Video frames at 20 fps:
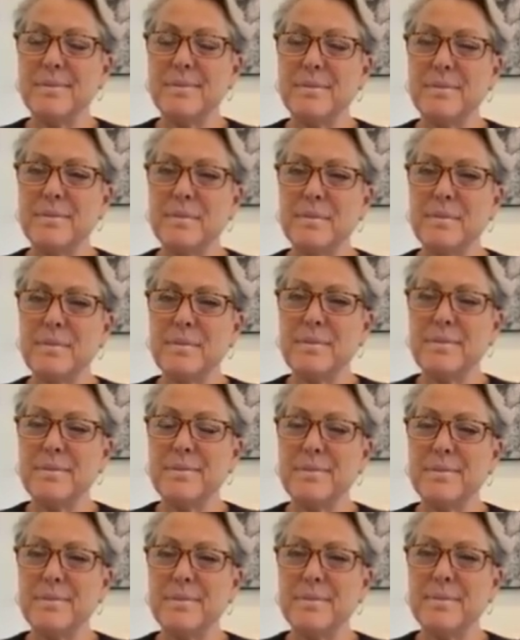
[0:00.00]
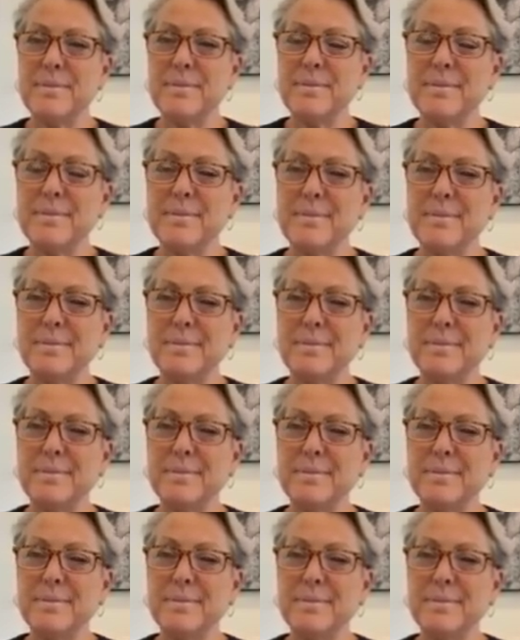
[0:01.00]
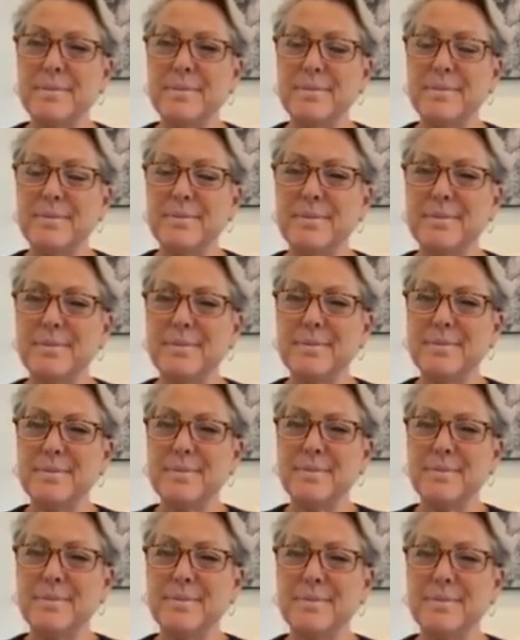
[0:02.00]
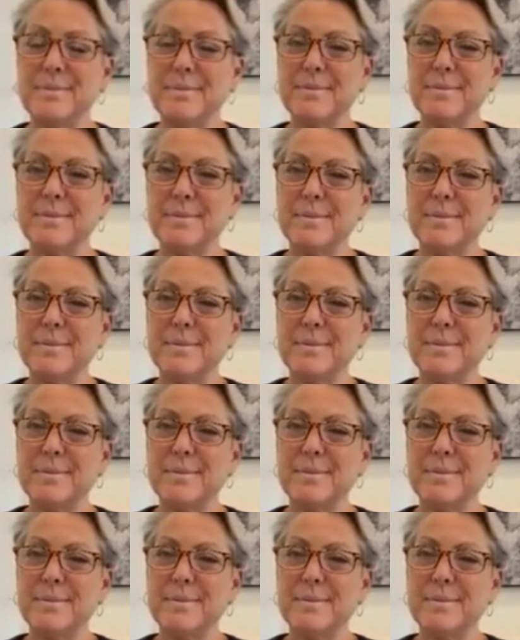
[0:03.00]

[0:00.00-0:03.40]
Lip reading: [no speech]